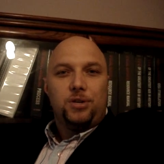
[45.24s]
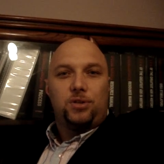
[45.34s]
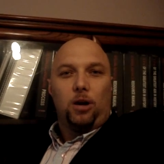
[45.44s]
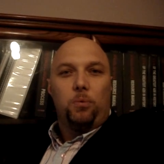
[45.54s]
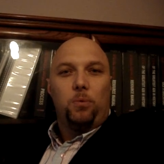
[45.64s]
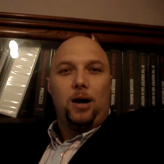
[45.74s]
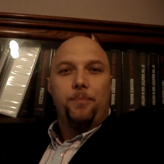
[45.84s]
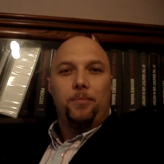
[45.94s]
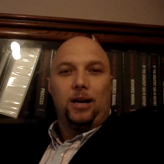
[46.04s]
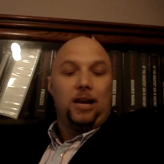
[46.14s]

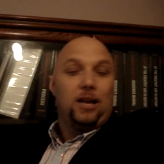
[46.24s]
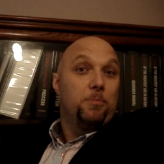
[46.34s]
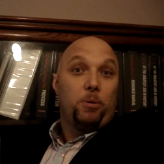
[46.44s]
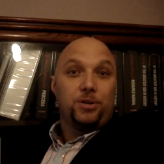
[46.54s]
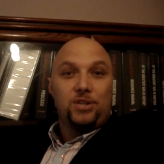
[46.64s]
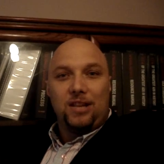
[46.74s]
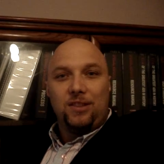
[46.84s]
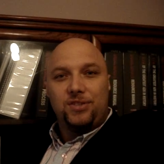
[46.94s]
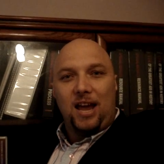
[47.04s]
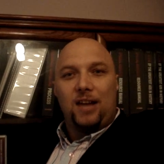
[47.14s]
So, again, you might want to
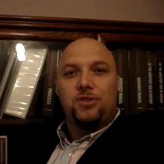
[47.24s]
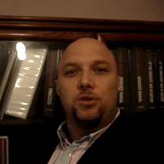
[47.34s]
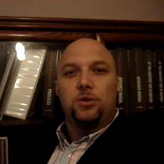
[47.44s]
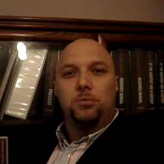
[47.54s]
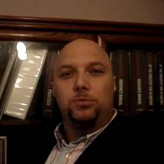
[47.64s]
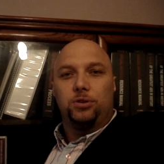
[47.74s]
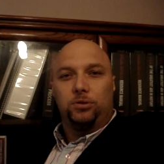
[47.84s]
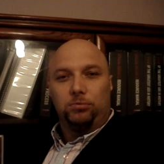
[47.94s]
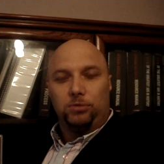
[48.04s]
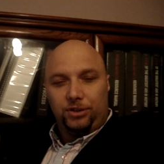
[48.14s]
send this out to
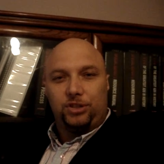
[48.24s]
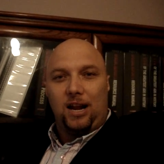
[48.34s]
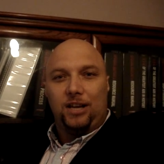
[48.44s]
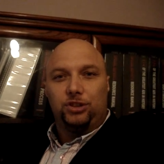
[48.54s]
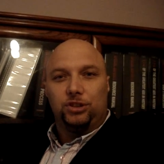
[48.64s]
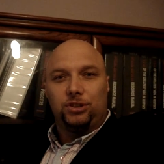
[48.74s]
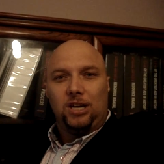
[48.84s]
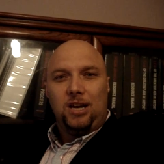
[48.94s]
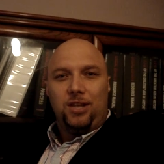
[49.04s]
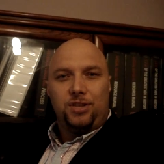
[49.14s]
the real estate
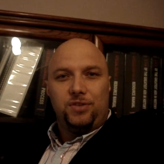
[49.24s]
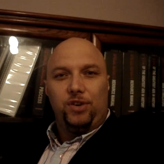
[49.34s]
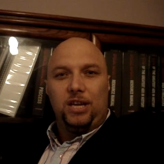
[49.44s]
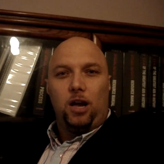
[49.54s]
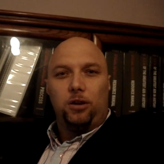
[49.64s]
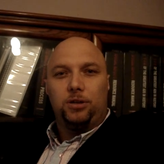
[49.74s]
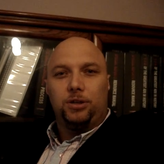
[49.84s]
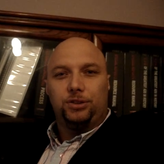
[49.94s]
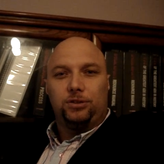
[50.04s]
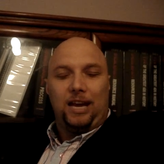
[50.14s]
agents, this video,
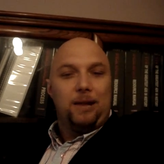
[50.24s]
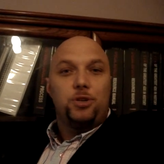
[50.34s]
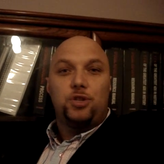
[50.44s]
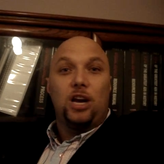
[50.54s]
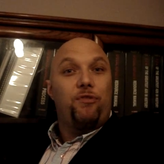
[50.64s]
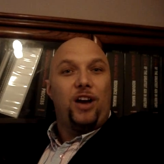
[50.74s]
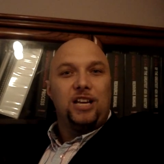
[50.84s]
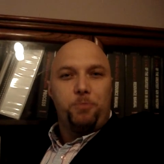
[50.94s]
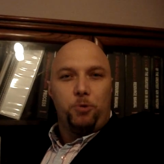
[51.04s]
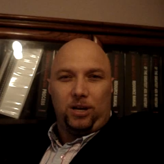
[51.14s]
because get them to check
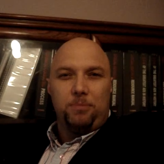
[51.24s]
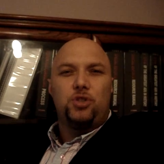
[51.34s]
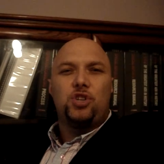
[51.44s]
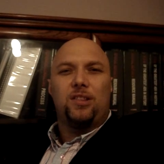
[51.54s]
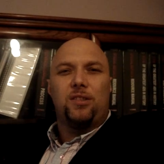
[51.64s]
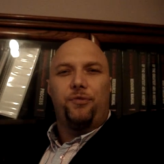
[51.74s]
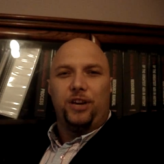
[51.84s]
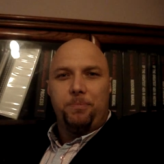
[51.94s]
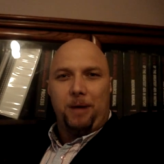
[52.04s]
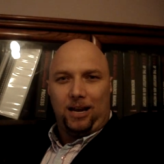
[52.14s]
Facebook, get them to check the
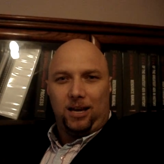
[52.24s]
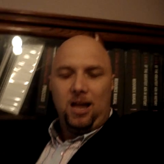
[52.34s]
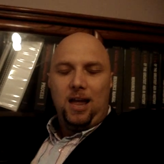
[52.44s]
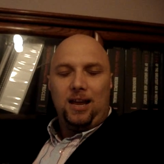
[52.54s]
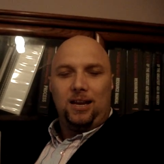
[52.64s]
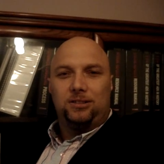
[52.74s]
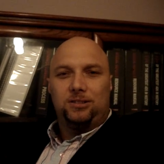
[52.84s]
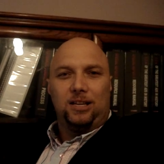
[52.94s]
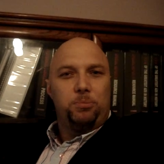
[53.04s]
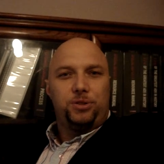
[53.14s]
feedback.
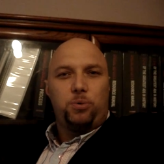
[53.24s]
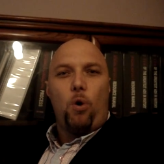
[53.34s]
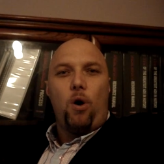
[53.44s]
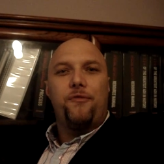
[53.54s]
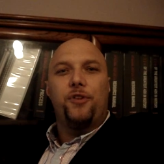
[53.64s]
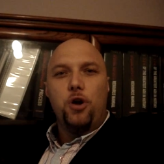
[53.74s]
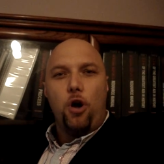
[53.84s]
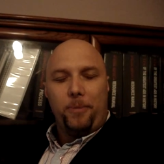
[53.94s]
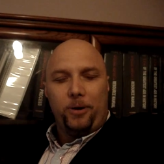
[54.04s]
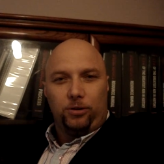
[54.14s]
It was quite
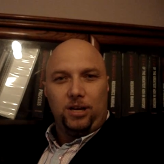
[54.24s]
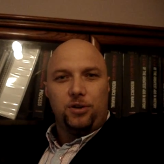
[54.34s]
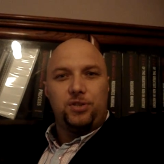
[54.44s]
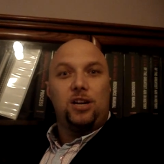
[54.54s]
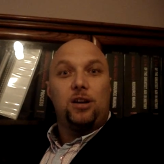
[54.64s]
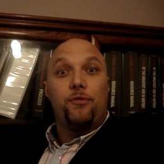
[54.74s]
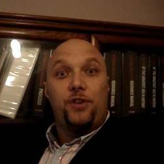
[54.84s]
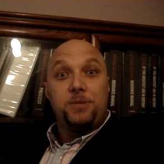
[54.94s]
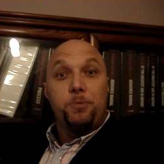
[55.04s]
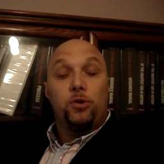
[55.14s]
phenomenal. You know, stick on
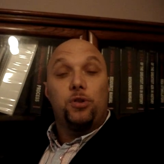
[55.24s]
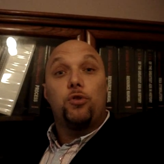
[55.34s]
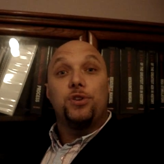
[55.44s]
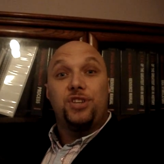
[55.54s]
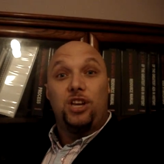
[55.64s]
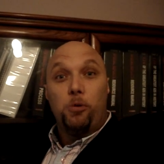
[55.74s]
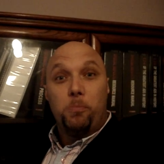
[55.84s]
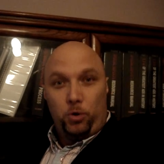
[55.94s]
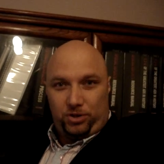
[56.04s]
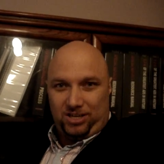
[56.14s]
Facebook, the Chris
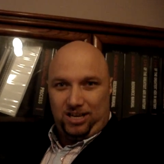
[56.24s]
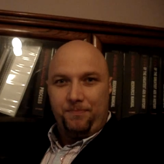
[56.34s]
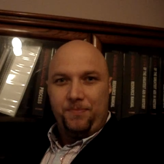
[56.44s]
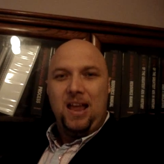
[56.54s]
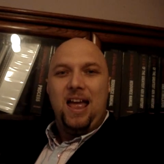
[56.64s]
Gilmour team,